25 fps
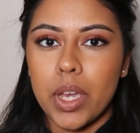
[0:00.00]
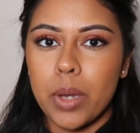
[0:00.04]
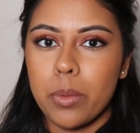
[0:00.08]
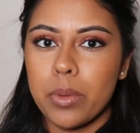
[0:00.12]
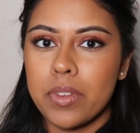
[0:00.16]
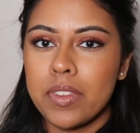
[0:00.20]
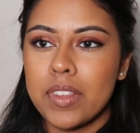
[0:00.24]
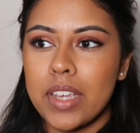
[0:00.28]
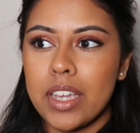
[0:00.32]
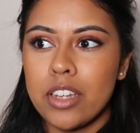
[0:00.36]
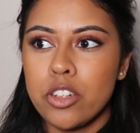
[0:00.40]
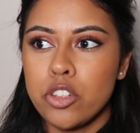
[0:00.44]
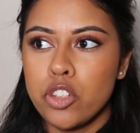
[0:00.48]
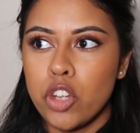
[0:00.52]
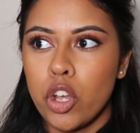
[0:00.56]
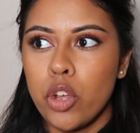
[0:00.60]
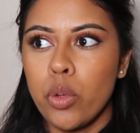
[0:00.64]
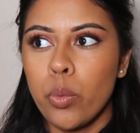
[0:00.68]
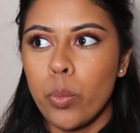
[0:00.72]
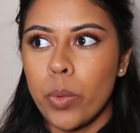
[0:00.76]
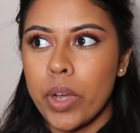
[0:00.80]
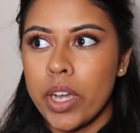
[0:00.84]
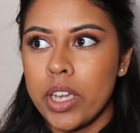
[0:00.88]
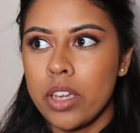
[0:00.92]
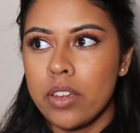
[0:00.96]
I would say
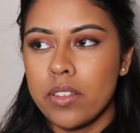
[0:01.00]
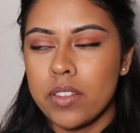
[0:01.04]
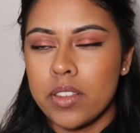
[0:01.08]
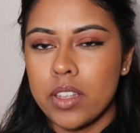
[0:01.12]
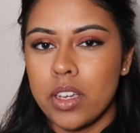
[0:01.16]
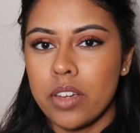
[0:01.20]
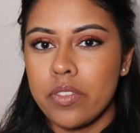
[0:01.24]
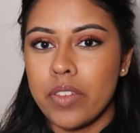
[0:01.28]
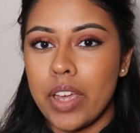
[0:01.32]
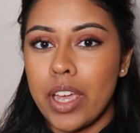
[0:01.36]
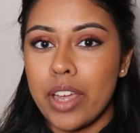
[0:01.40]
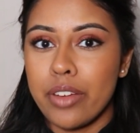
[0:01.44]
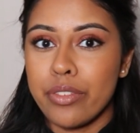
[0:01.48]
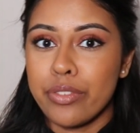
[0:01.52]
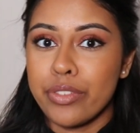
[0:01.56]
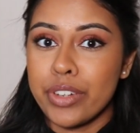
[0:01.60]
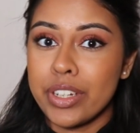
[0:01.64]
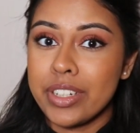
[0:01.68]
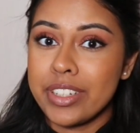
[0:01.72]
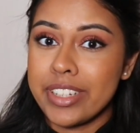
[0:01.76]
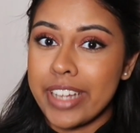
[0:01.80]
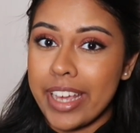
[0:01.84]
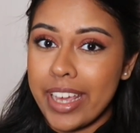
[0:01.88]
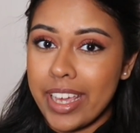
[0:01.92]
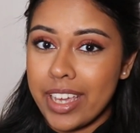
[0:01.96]
don't weigh yourself
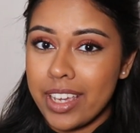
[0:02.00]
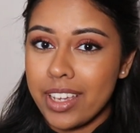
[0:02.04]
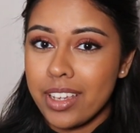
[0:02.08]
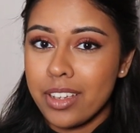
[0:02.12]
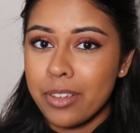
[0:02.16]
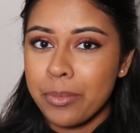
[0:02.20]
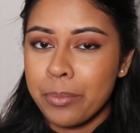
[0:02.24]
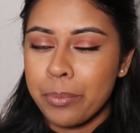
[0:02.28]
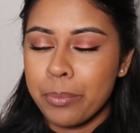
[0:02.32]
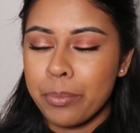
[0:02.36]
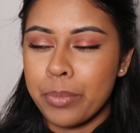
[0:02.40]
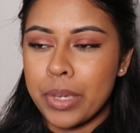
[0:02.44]
every day,